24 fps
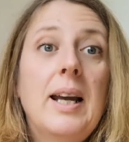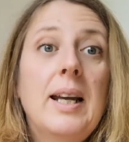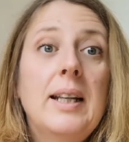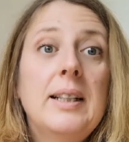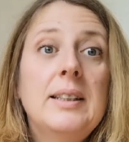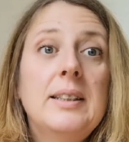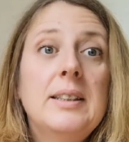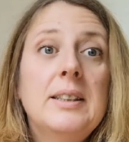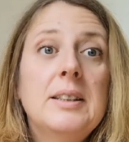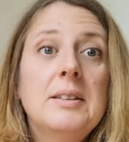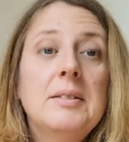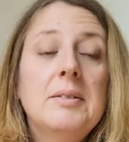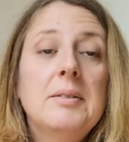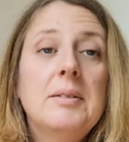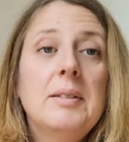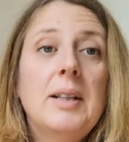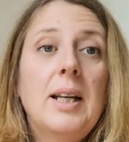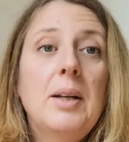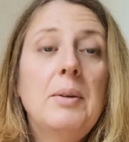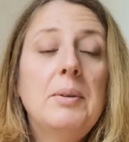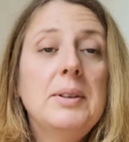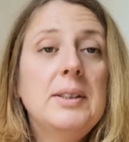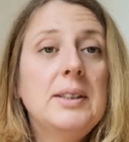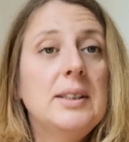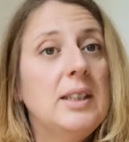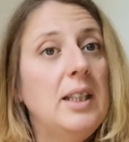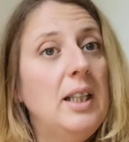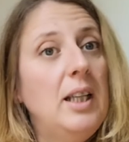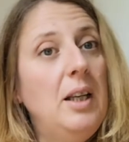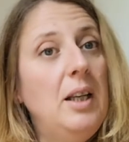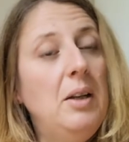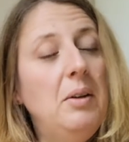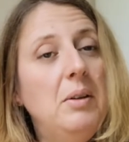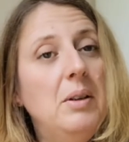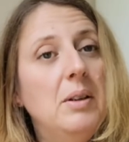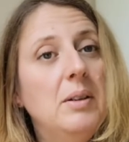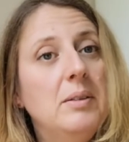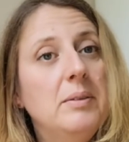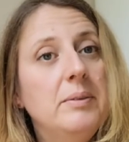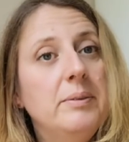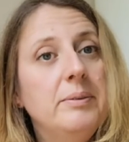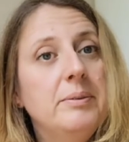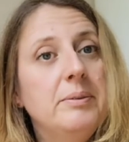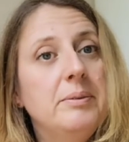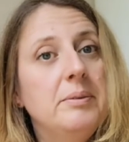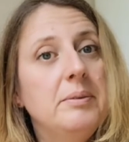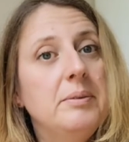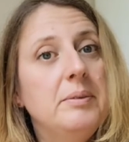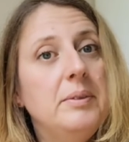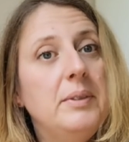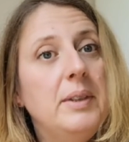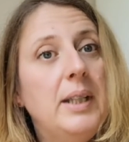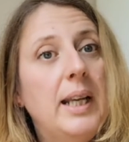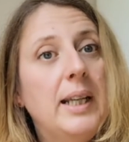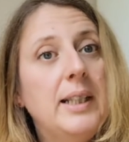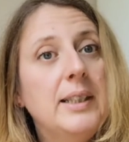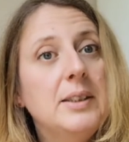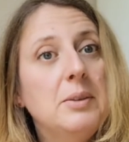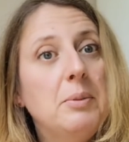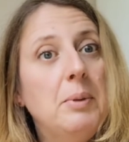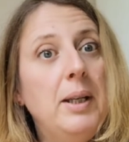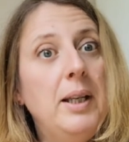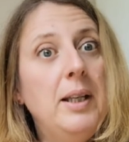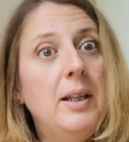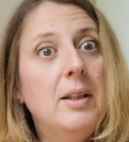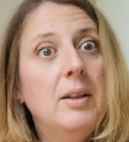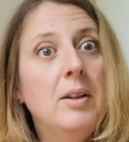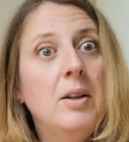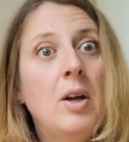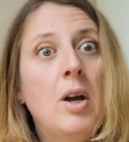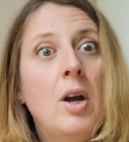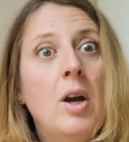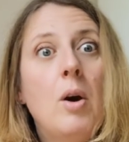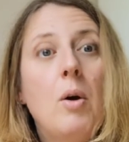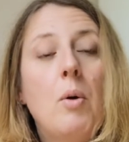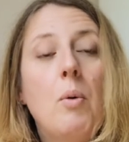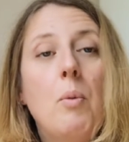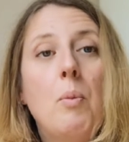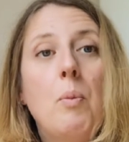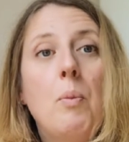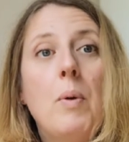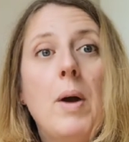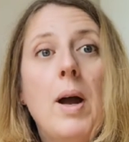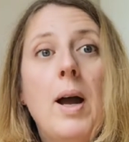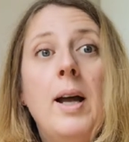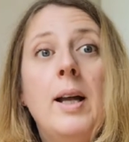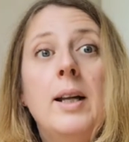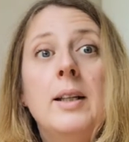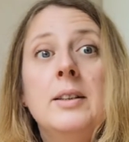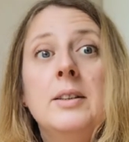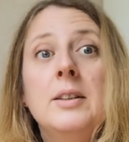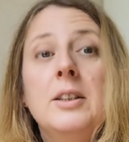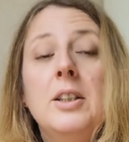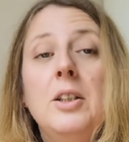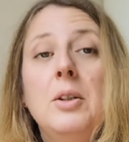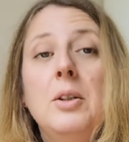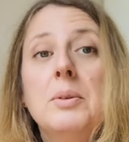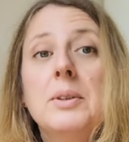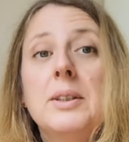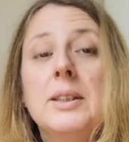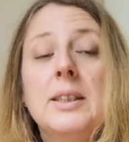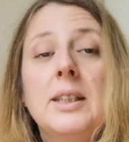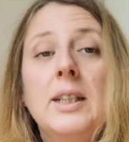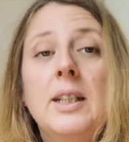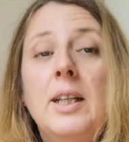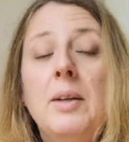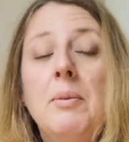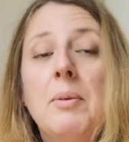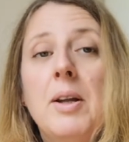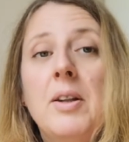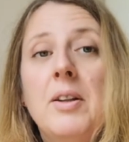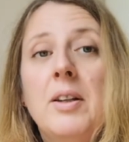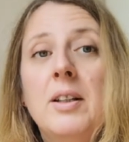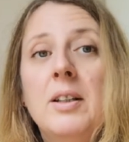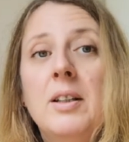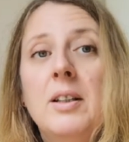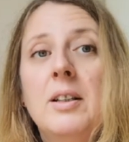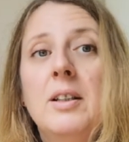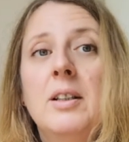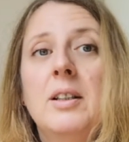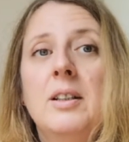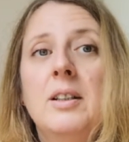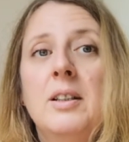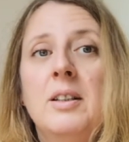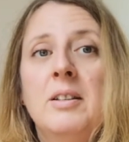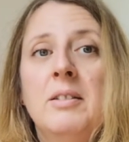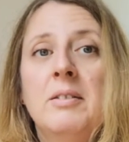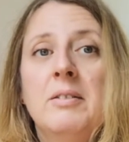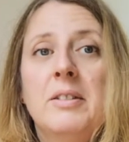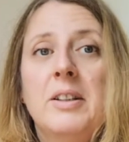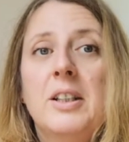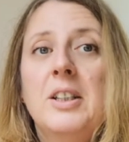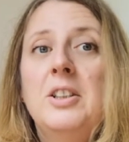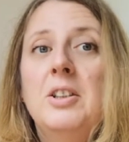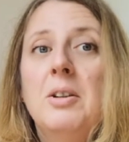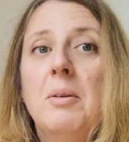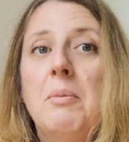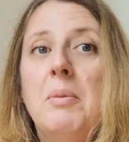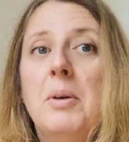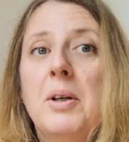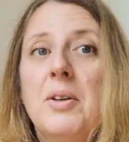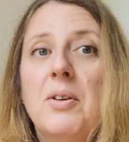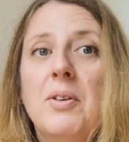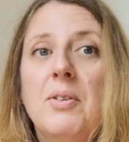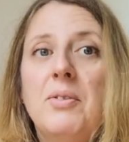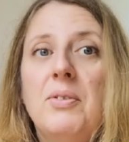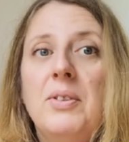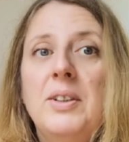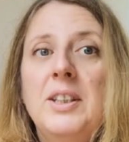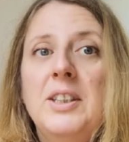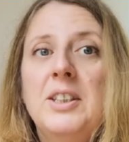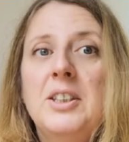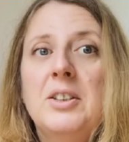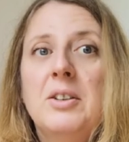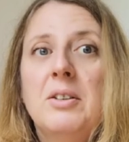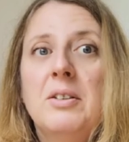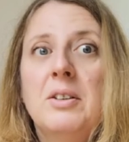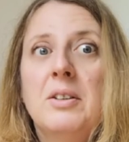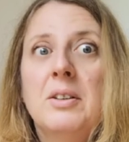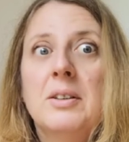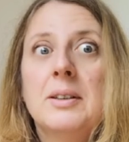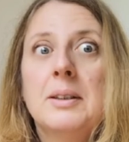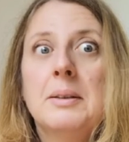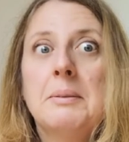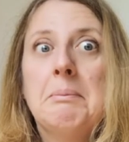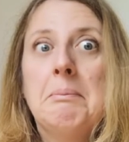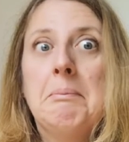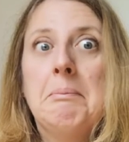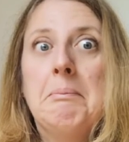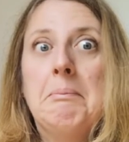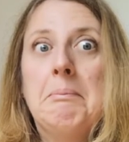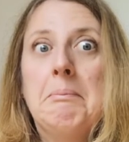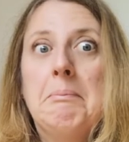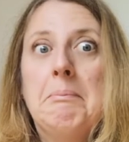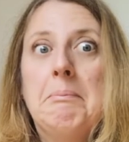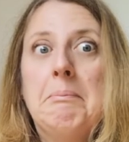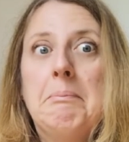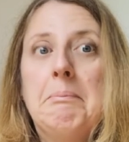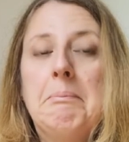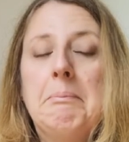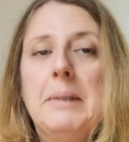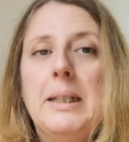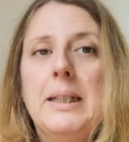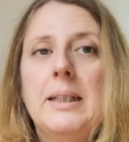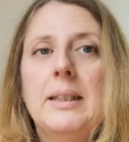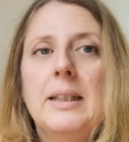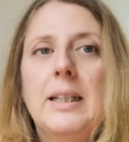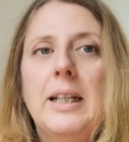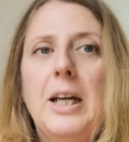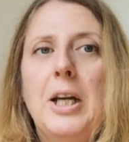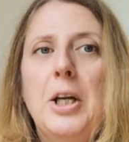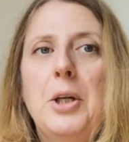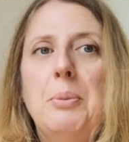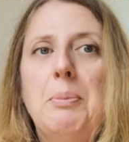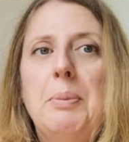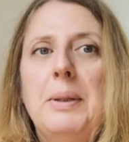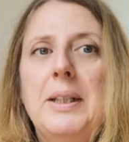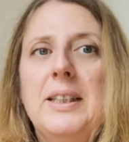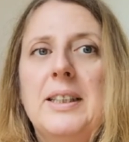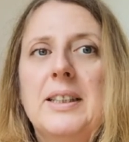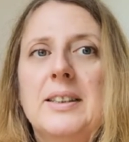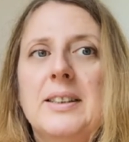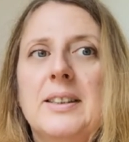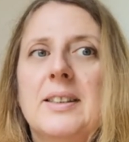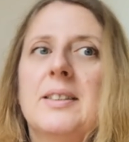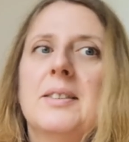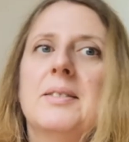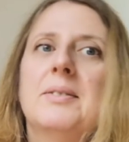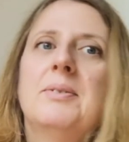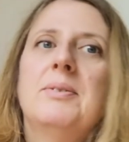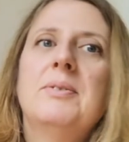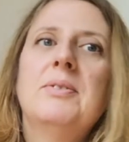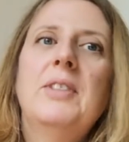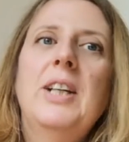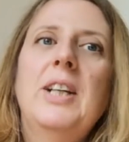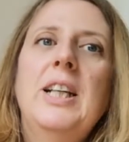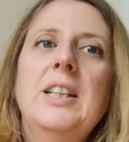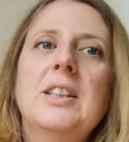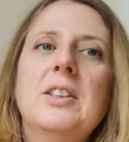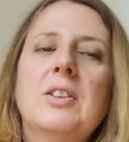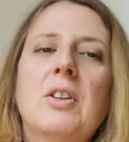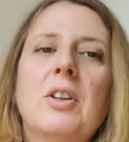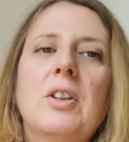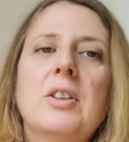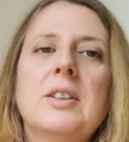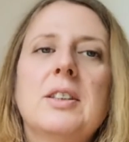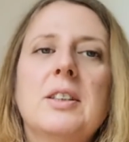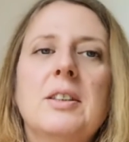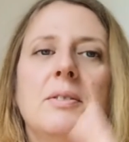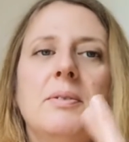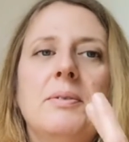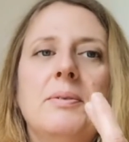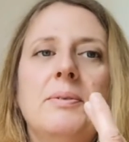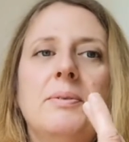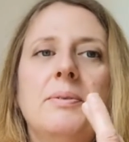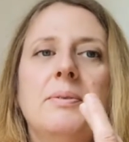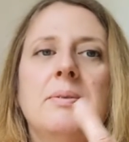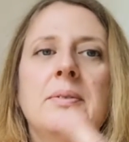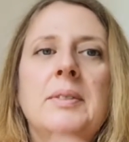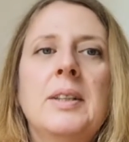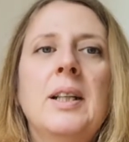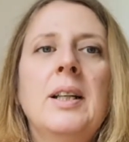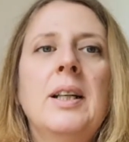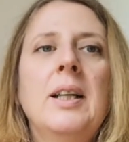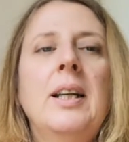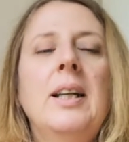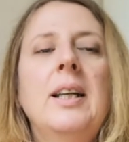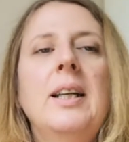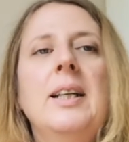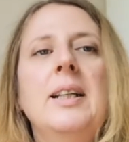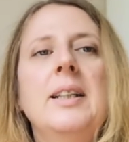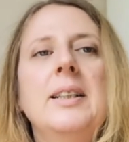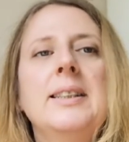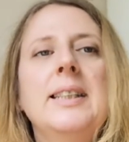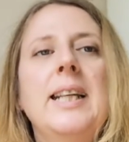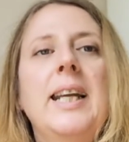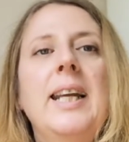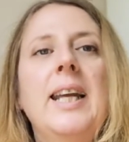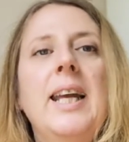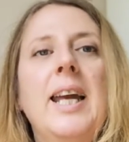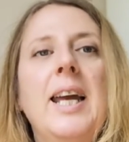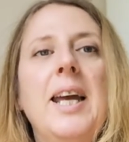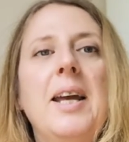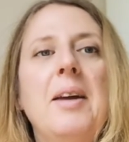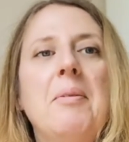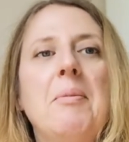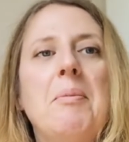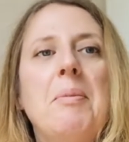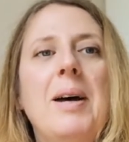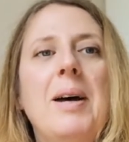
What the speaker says: and I will see you next week, and you'll see whether the jumper got finished or not. I hope it does. Fingers crossed. Take care.